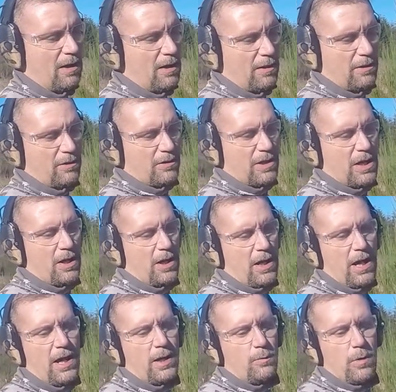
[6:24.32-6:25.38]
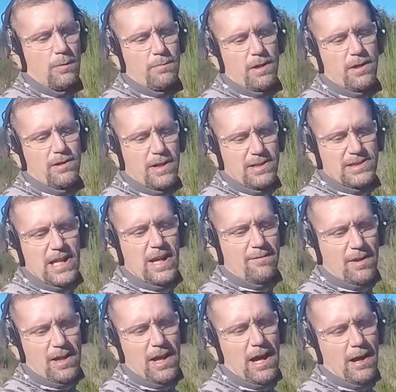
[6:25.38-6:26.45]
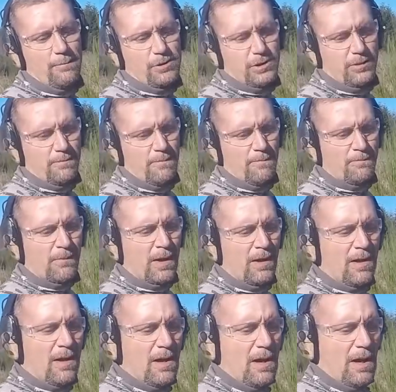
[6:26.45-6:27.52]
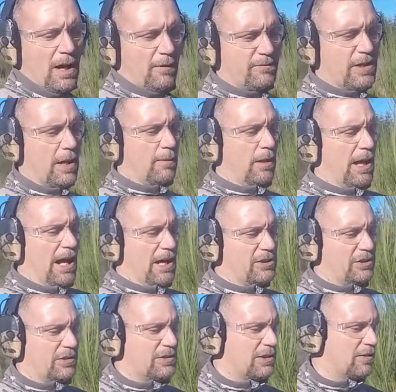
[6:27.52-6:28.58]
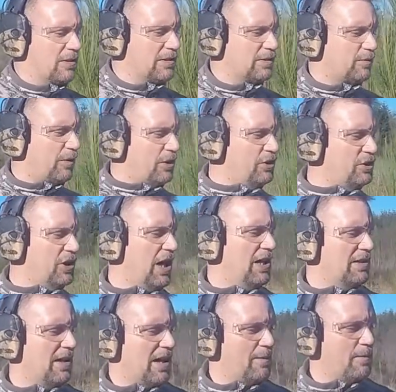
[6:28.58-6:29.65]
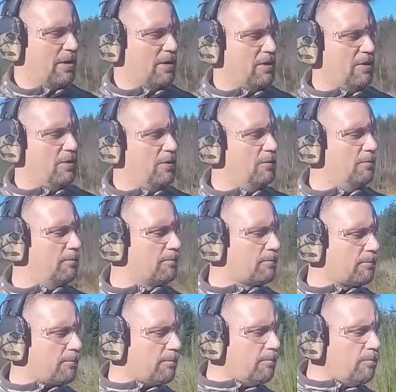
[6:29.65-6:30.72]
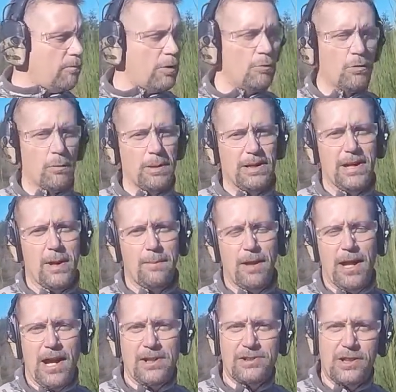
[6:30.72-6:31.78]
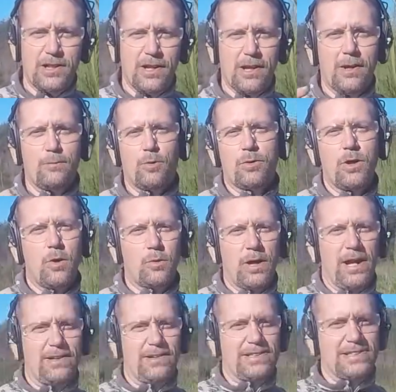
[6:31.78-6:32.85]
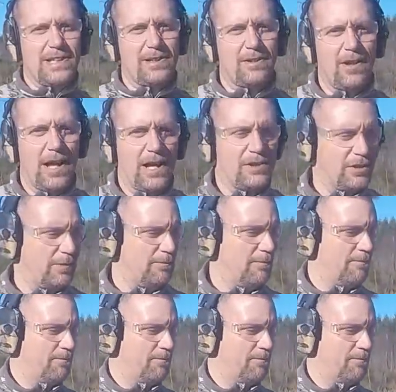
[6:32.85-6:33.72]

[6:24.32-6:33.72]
You can carry it how you want, but it does have the option of double action. So this first shot that I'm going to do will be double action, and it will go right to single action.